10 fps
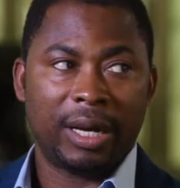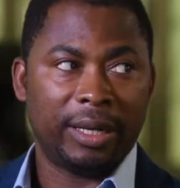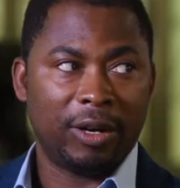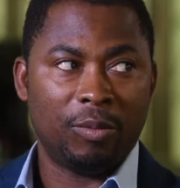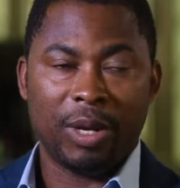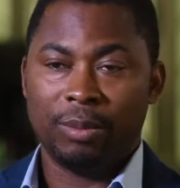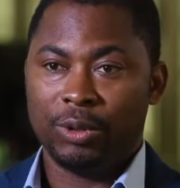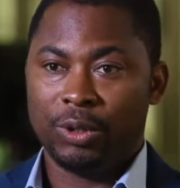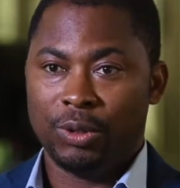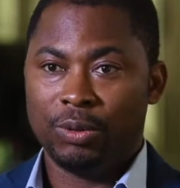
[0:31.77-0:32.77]
that will be
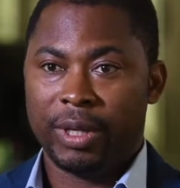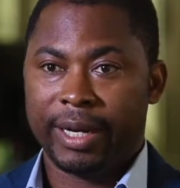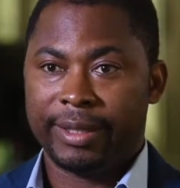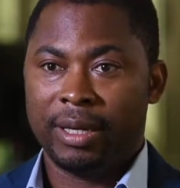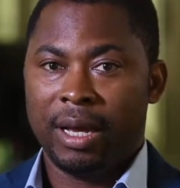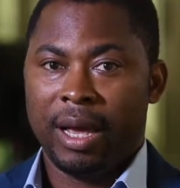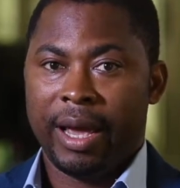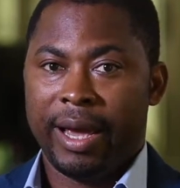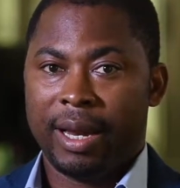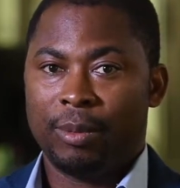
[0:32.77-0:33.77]
able to do that.
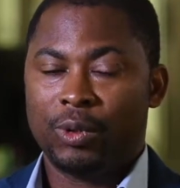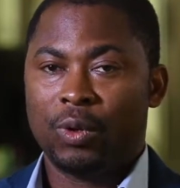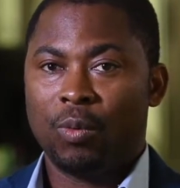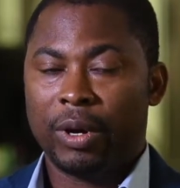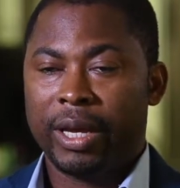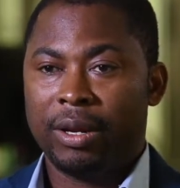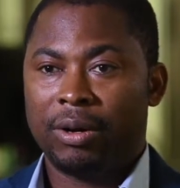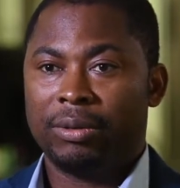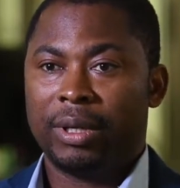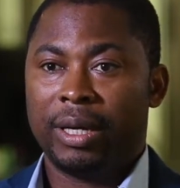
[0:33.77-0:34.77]
And I'm also working
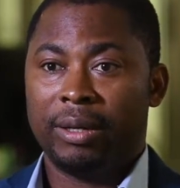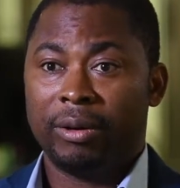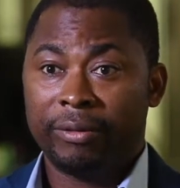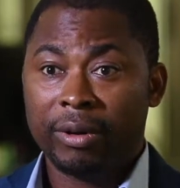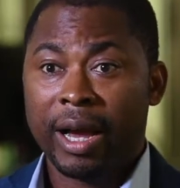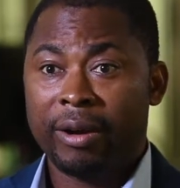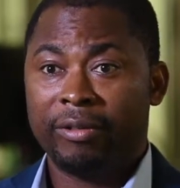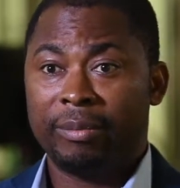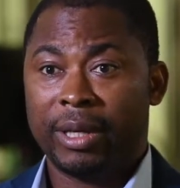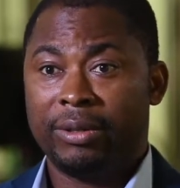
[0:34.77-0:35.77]
on a novel kind
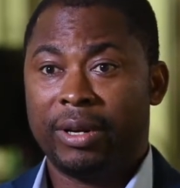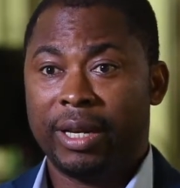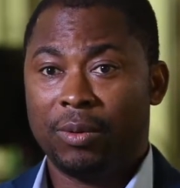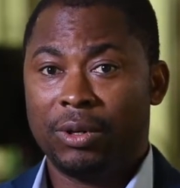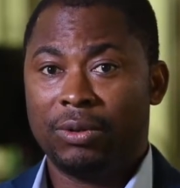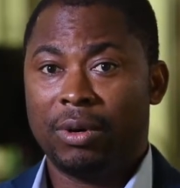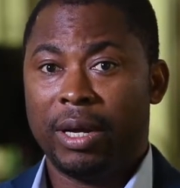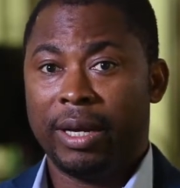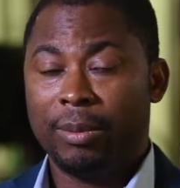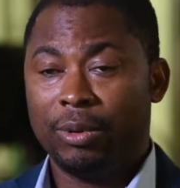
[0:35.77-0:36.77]
of material that will also
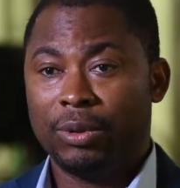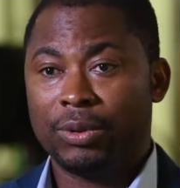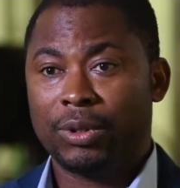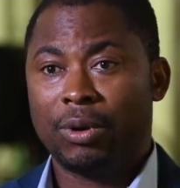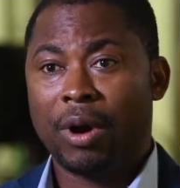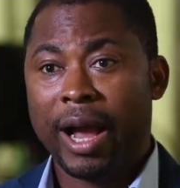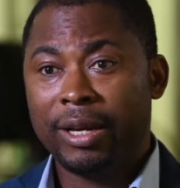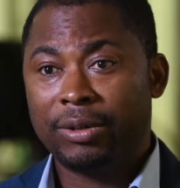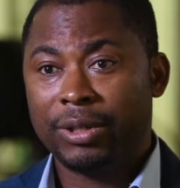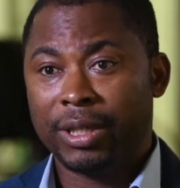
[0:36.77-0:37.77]
enable you to store
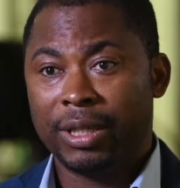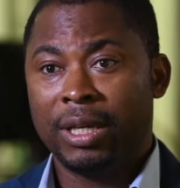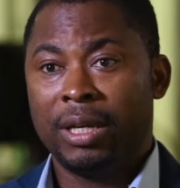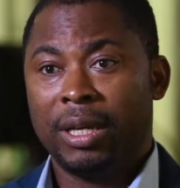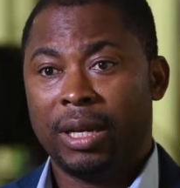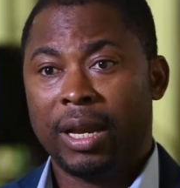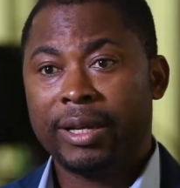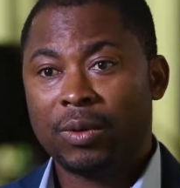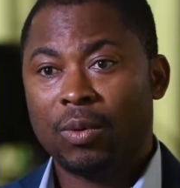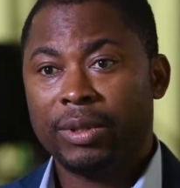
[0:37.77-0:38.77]
hydrogen in
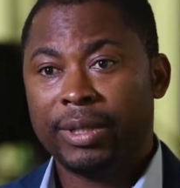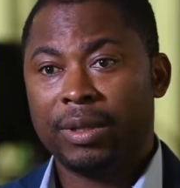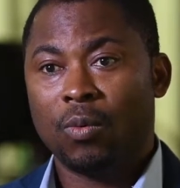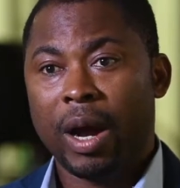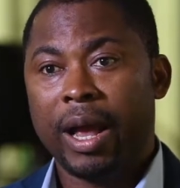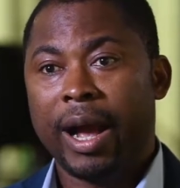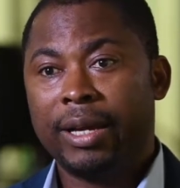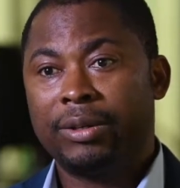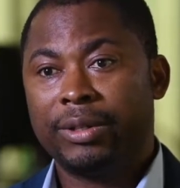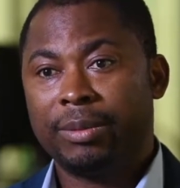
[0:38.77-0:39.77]
large quantity. Why
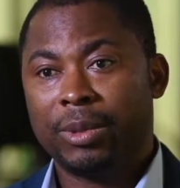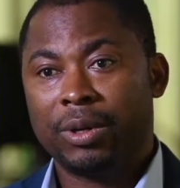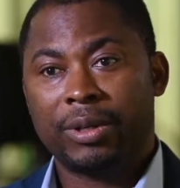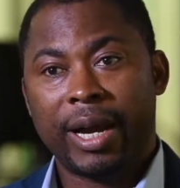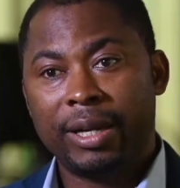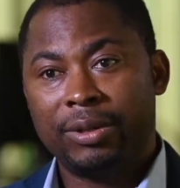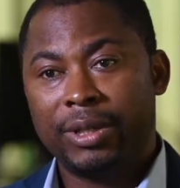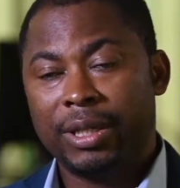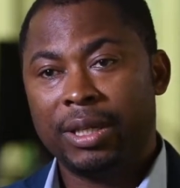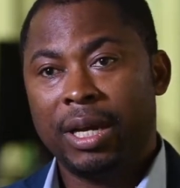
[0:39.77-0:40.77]
hydrogen? Because
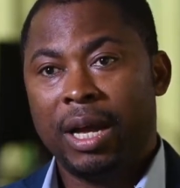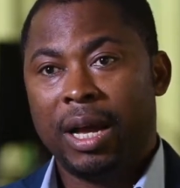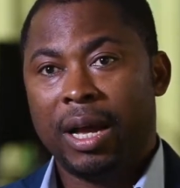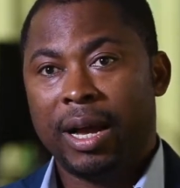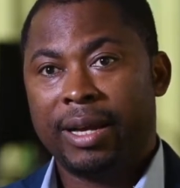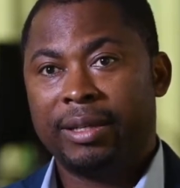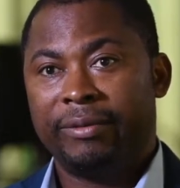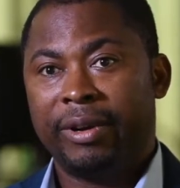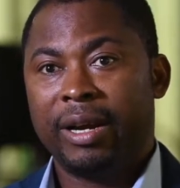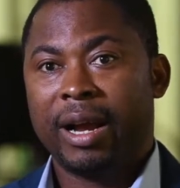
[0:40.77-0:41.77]
hydrogen has
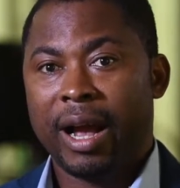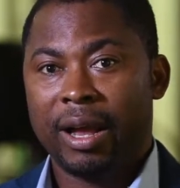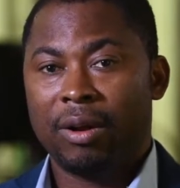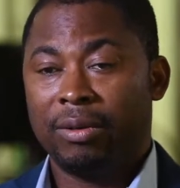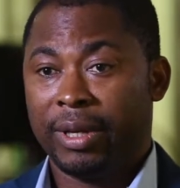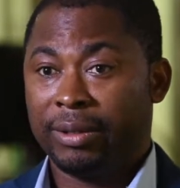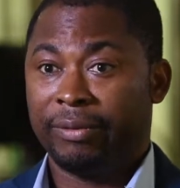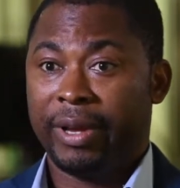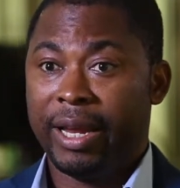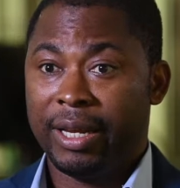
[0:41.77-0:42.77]
a very high content
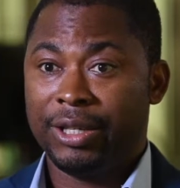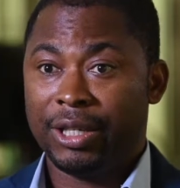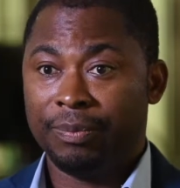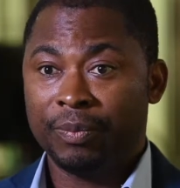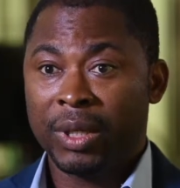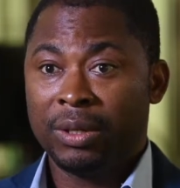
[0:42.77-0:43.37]
of energy.